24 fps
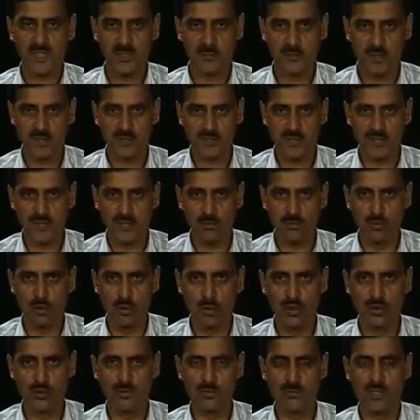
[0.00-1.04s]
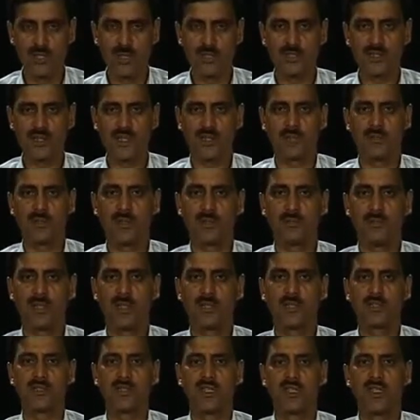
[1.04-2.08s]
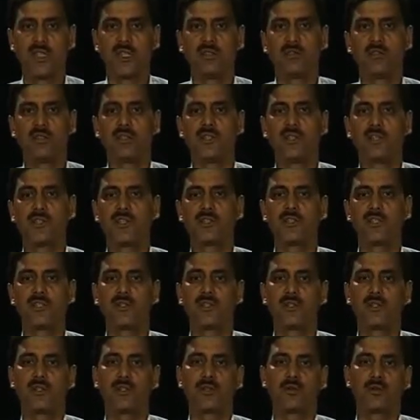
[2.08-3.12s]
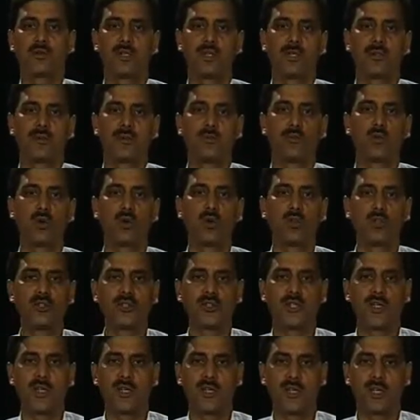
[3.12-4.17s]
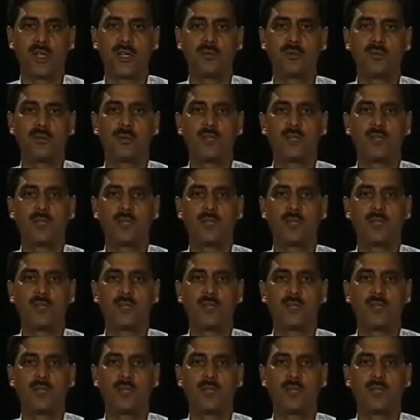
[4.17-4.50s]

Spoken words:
between the males and females, will result into the progeny of